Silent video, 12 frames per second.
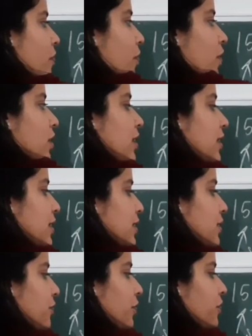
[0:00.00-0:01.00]
and this
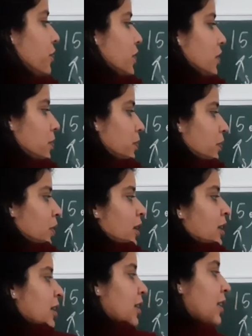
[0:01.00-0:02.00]
is fifth
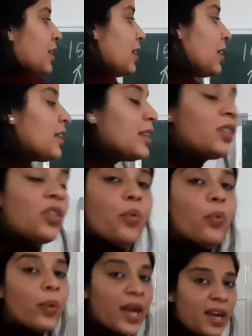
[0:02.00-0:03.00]
term. The
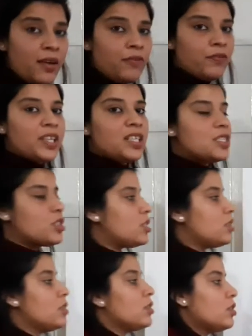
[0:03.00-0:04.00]
way we
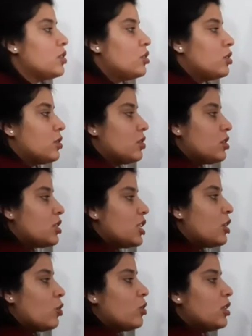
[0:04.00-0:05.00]

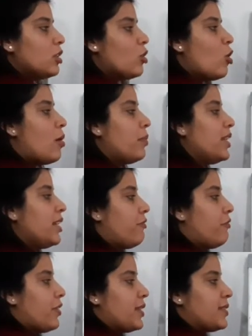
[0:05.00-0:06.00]
denote the common
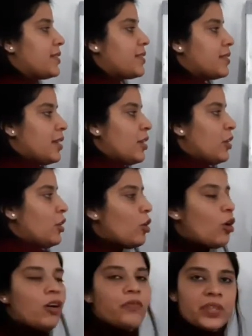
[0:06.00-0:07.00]
difference
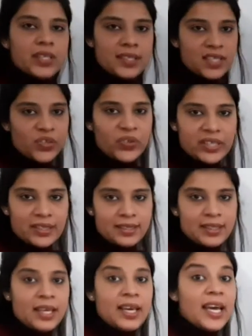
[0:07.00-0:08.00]
of the
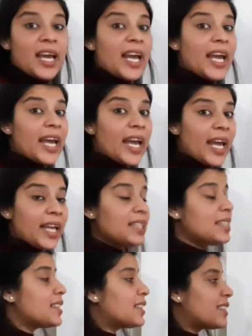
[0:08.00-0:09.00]
series,
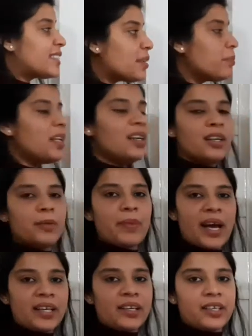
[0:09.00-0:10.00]
in similar
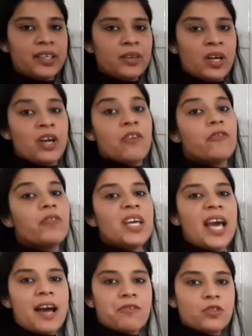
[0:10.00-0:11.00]
manner, we
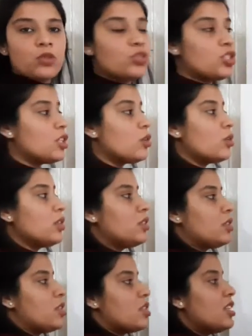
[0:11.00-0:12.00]
have to denote
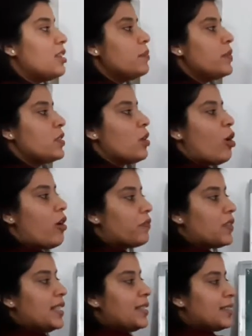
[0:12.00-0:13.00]
the terms
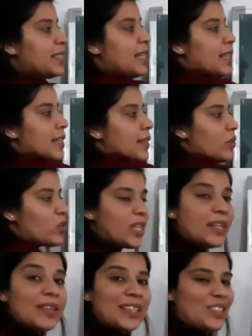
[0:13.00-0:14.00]
of these
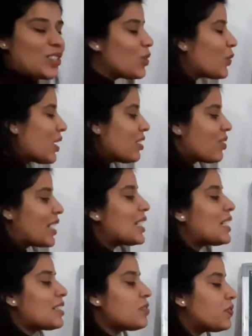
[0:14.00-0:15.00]
series. You can't write
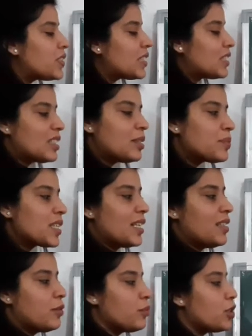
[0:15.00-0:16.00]
it as first term,
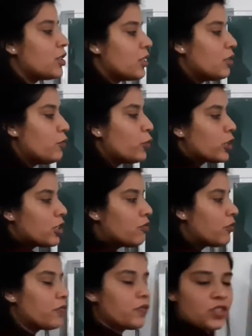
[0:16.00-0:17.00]
second term, third term, fourth term,
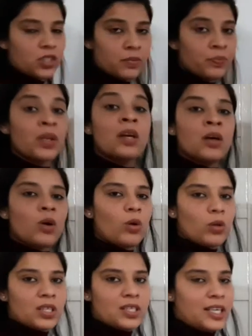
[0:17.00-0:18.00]
fifth term
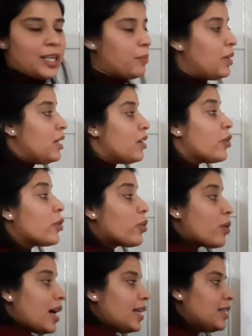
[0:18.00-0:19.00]
all the time.
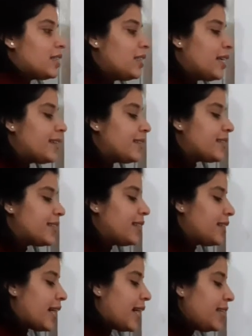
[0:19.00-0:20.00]
Rather,
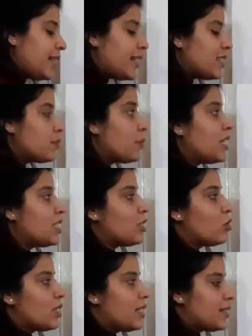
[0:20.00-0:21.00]
instead that, it is being
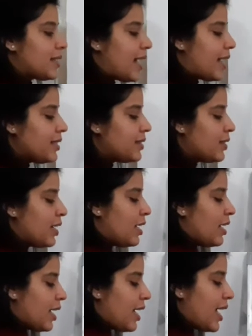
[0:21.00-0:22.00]
denoted as
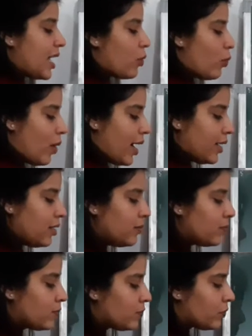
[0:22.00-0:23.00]

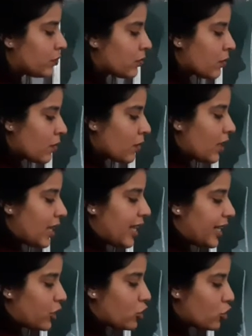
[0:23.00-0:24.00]
A1,
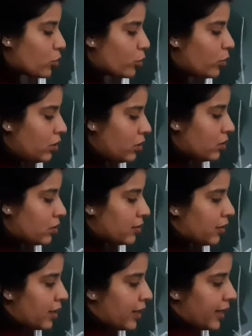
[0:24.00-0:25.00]
A2,
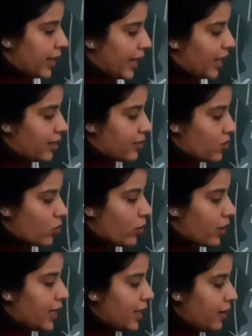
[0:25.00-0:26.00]

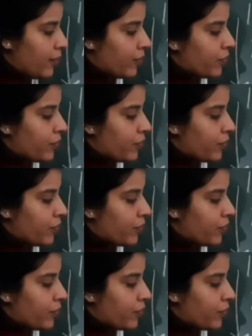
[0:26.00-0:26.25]
A3,